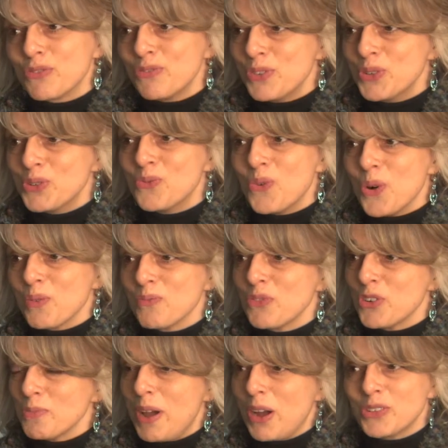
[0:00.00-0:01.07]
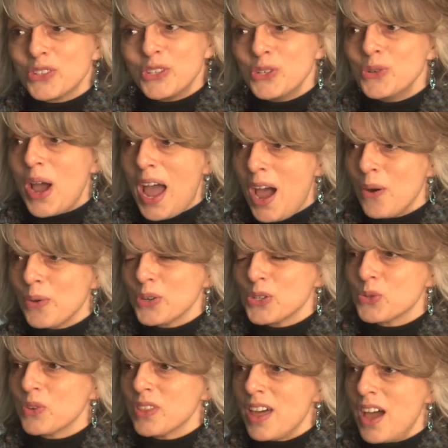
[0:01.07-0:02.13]
your food warm for about 2
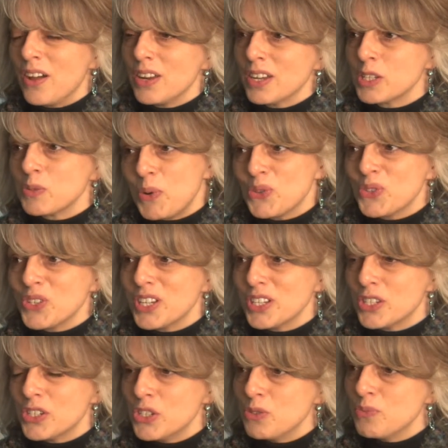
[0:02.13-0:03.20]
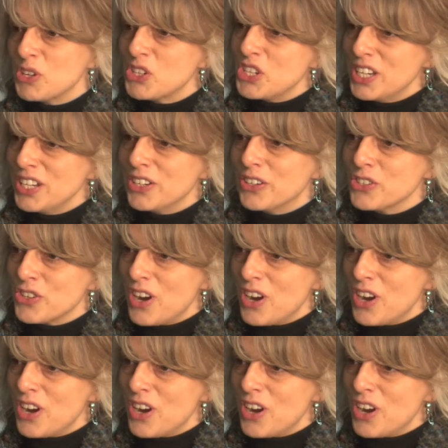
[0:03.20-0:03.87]
hours without exposing it to too much heat or